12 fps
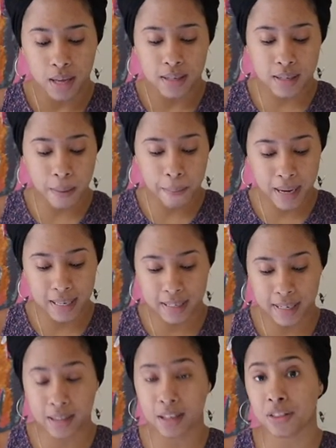Some might
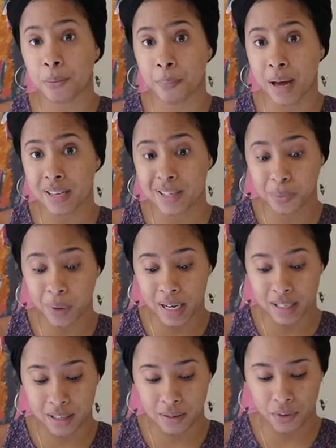say that the best
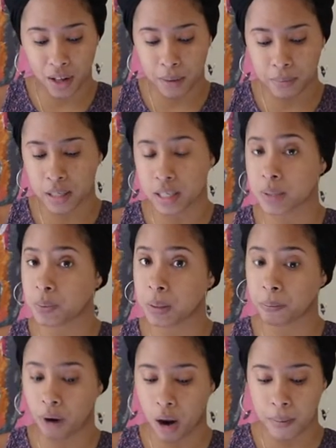way to develop this
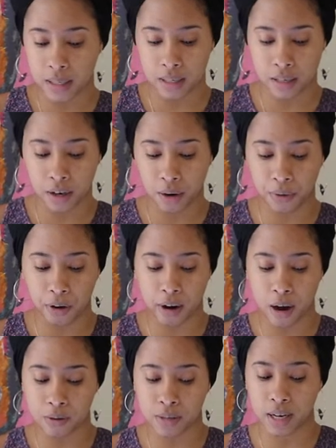sweet promise is a career
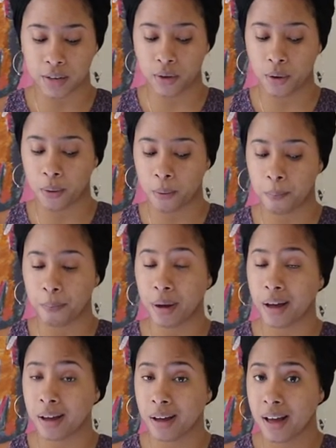outside the home,
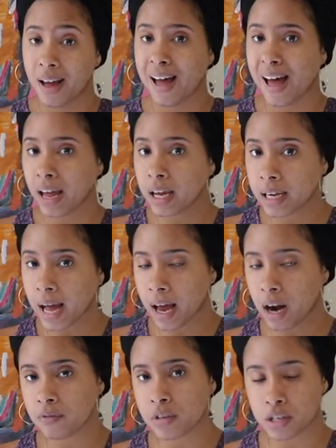but I
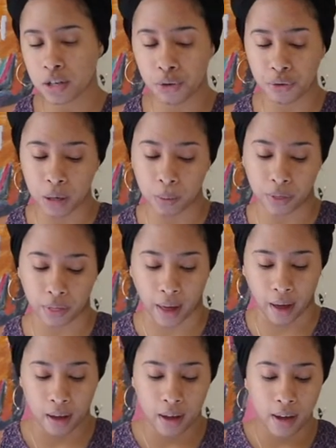kind of disagree with
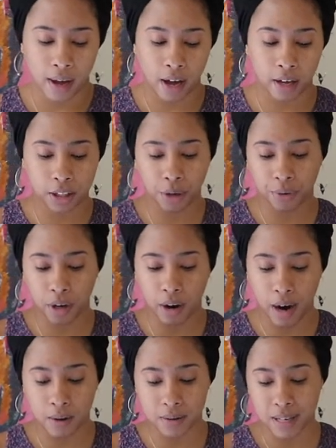that. A career
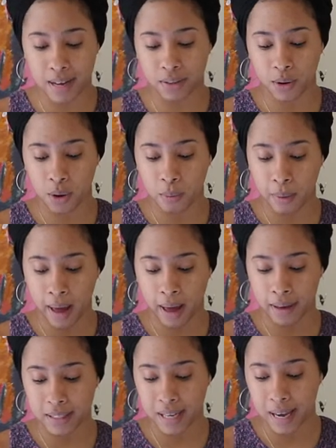outside the home
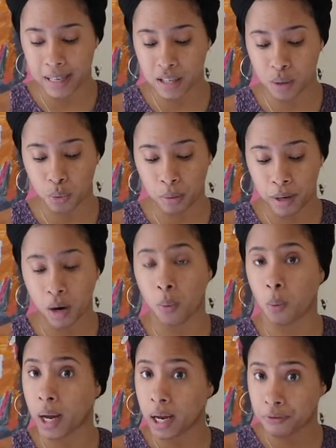takes the woman
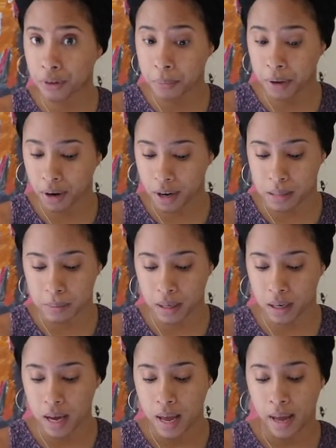away from her
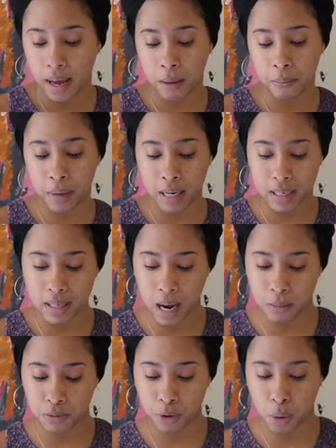husband and many
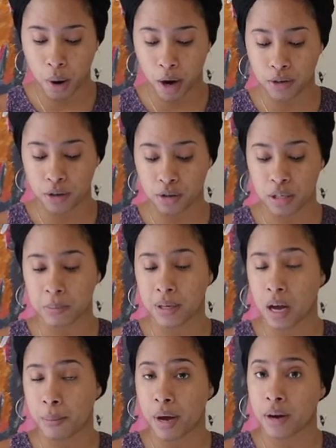times requires her to
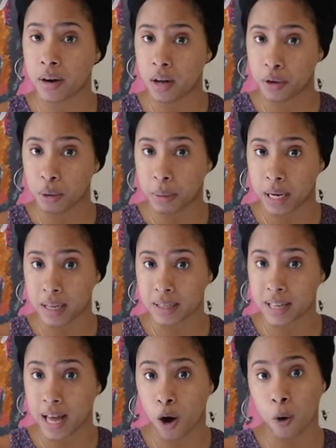become another
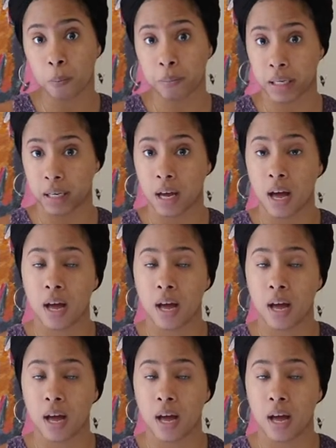man's helpmeet.